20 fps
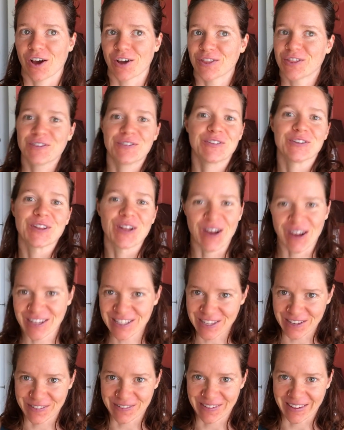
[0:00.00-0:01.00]
the
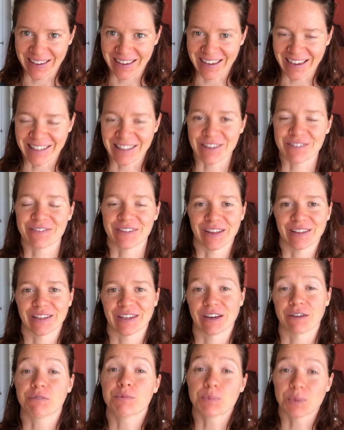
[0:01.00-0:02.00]
philosophy and the
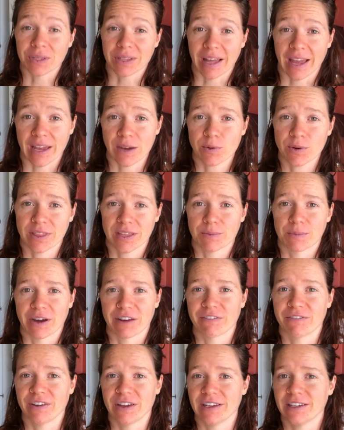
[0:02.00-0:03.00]
feeling of play within my
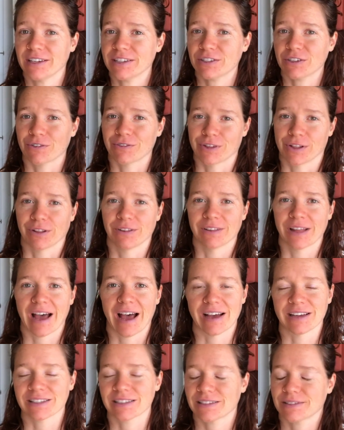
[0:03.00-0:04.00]
fitness over the
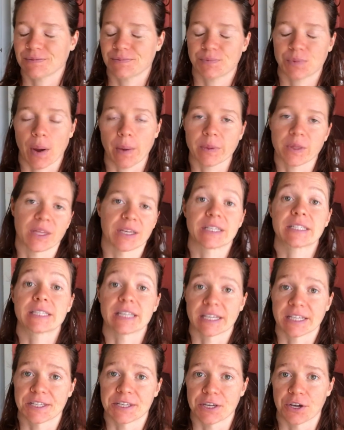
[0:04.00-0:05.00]
last probably
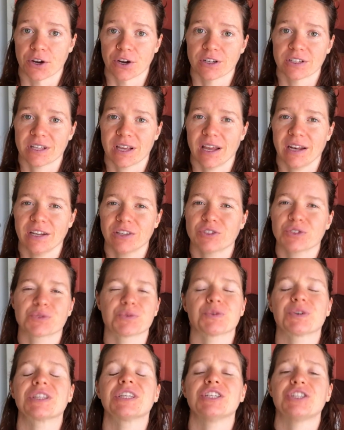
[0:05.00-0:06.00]
6 years. And it's
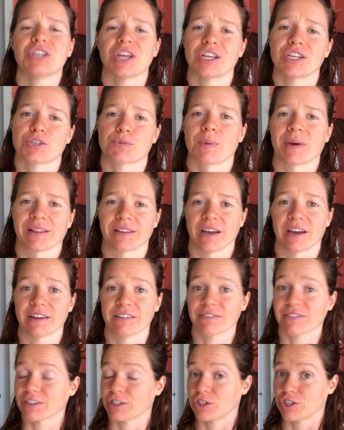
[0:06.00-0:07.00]
really changed my
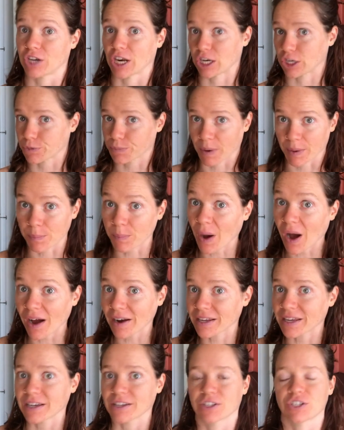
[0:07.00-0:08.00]
life. It's changed my
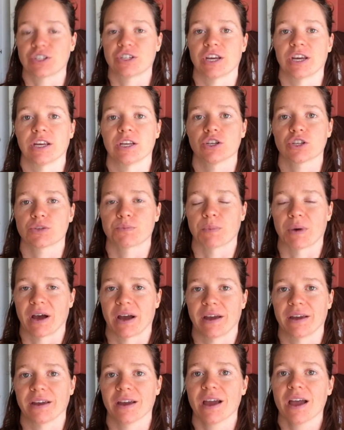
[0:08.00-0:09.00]
body. It's changed
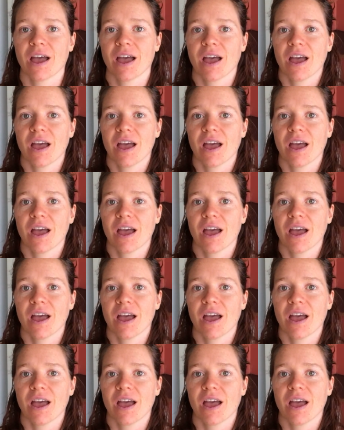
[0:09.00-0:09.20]
my